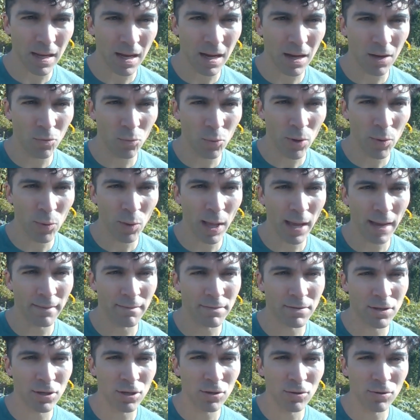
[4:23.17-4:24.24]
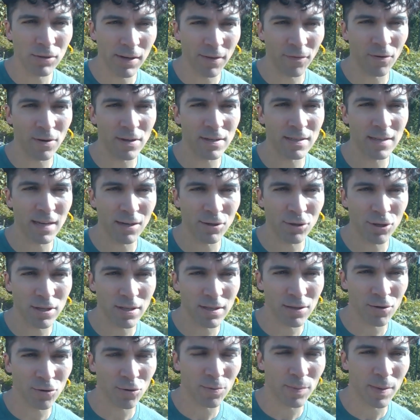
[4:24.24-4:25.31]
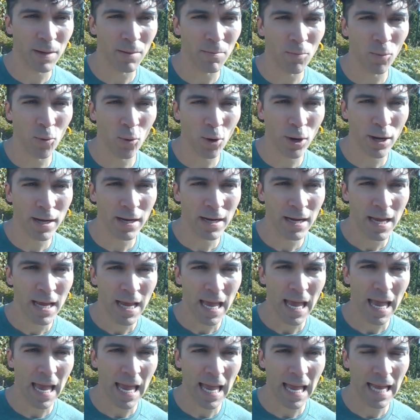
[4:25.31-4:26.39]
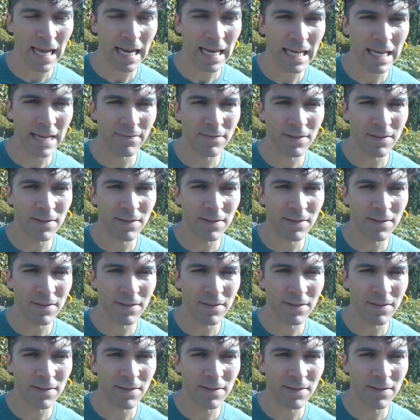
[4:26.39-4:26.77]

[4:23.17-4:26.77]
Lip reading: We will have two different sessions. There will be a morning and